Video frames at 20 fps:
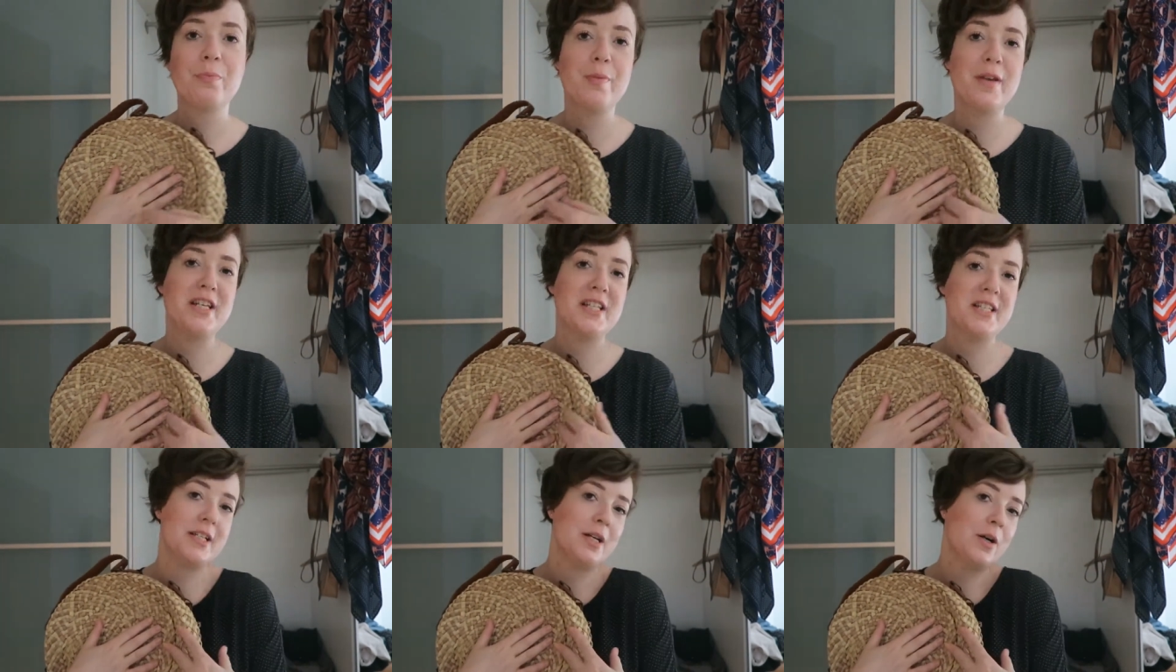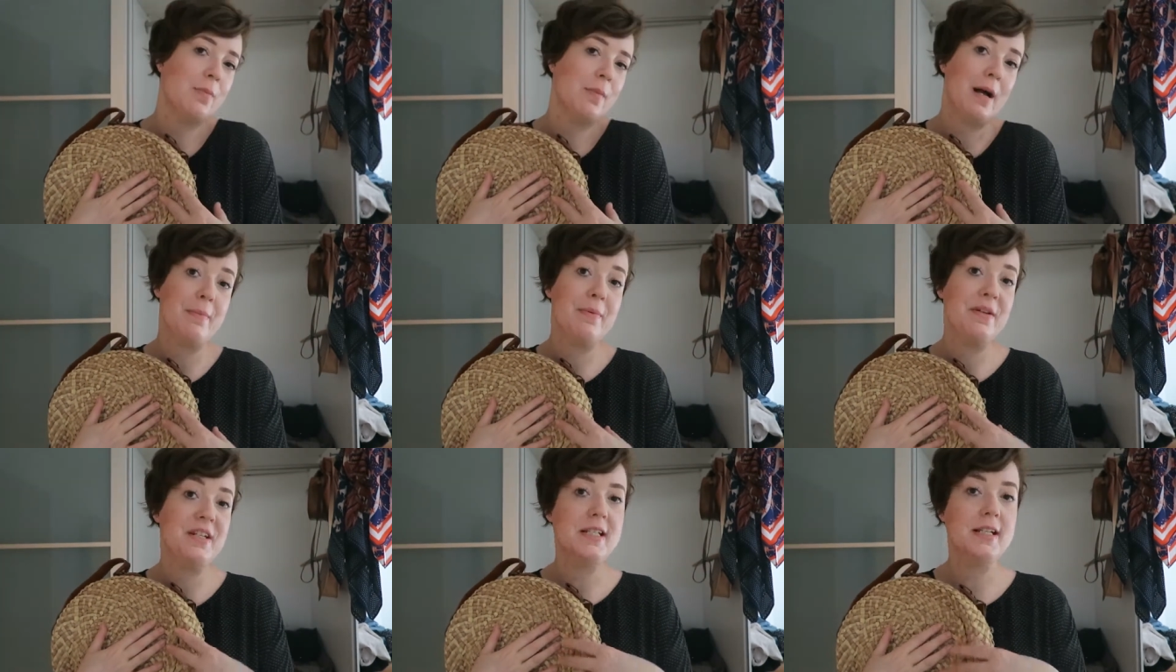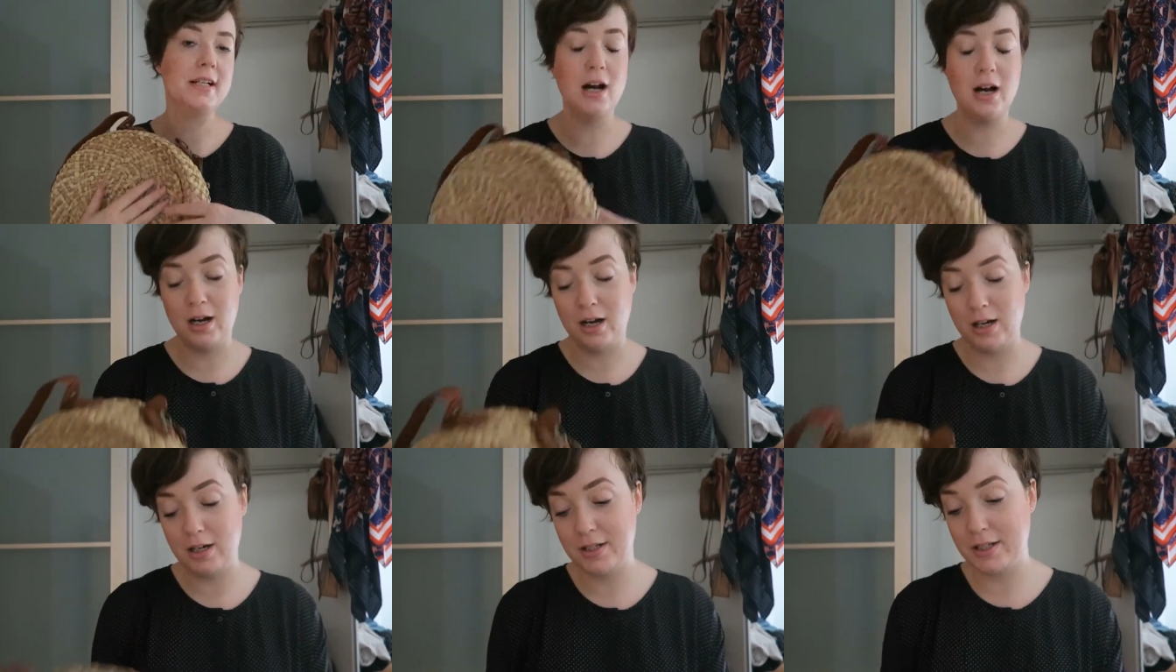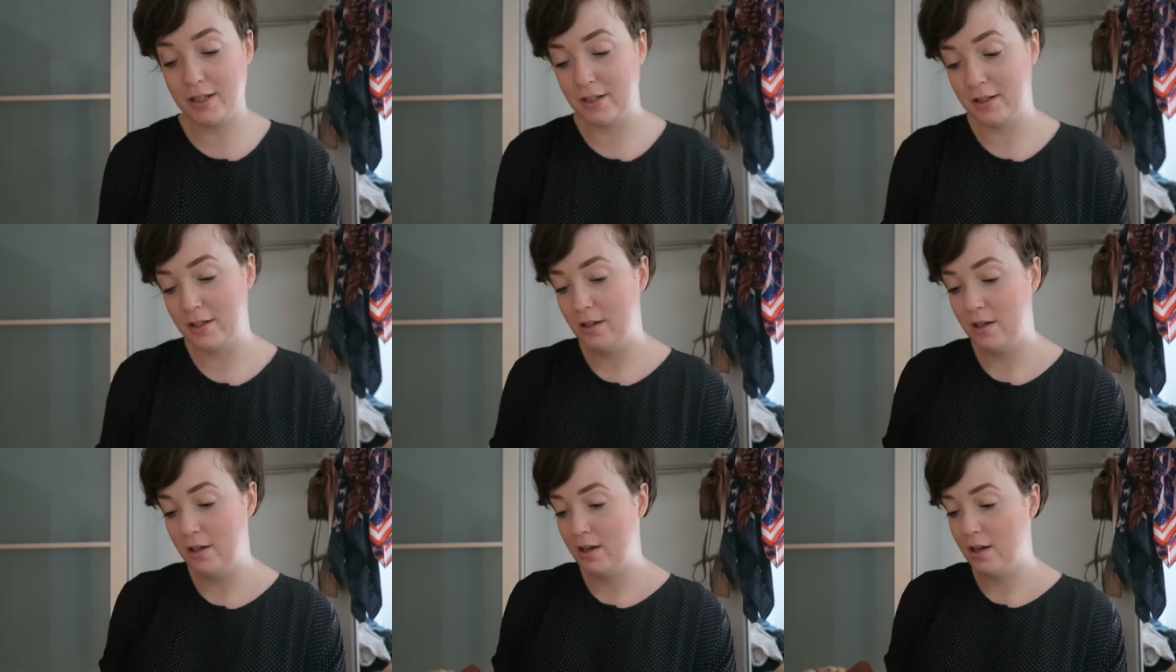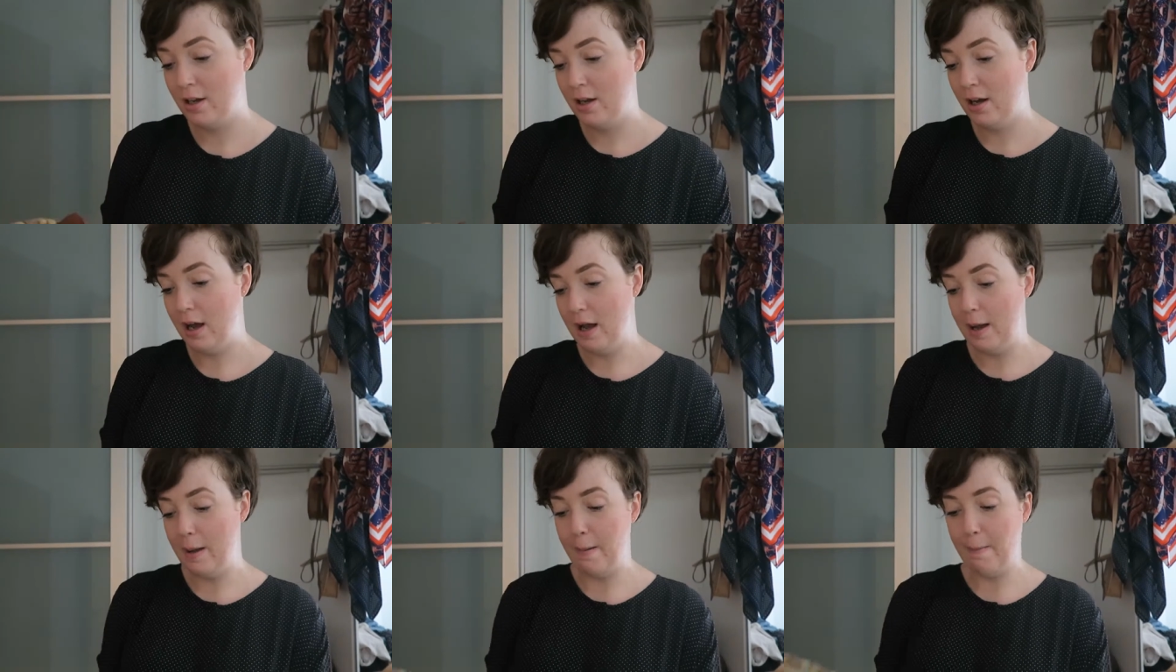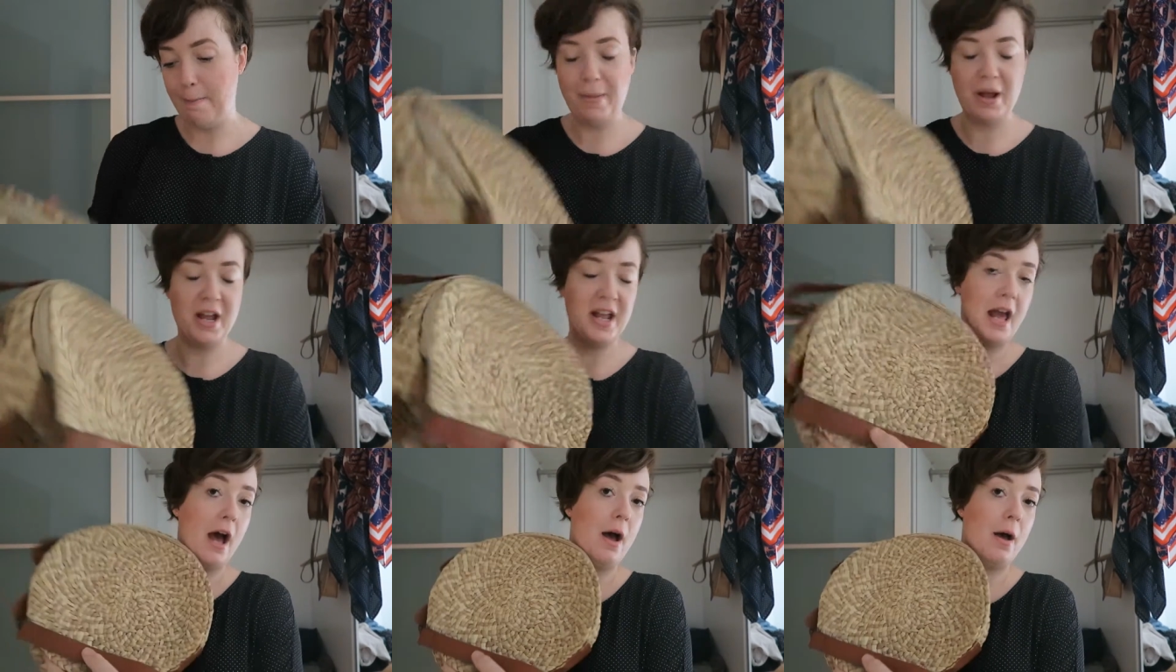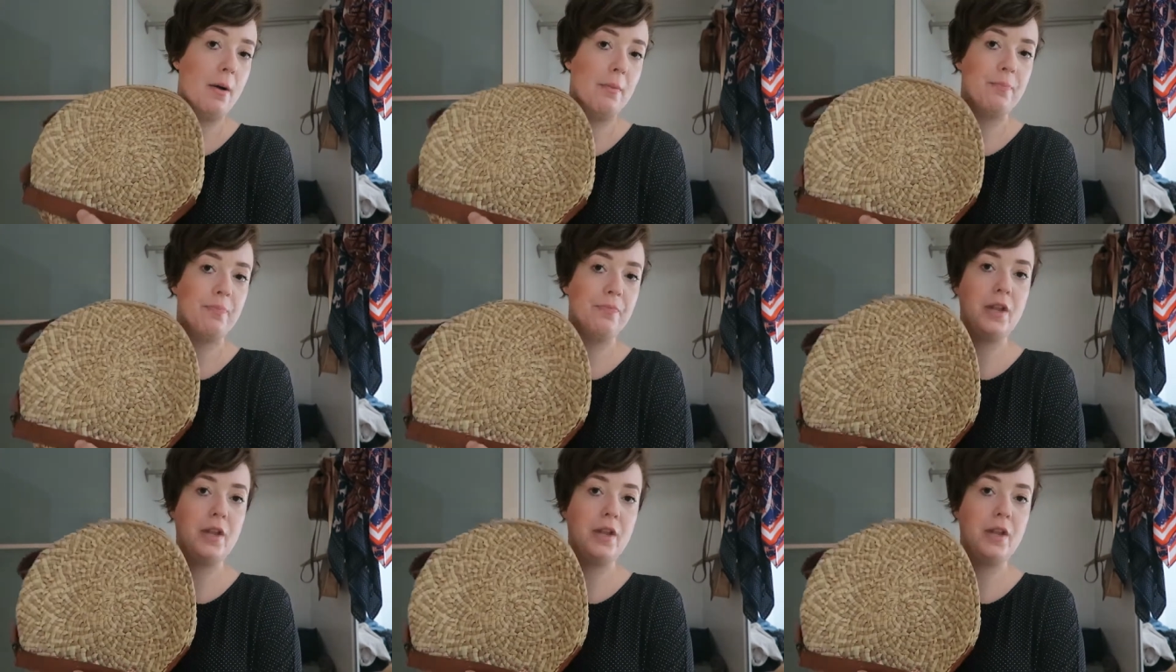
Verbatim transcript: Be still my beating heart. But yeah,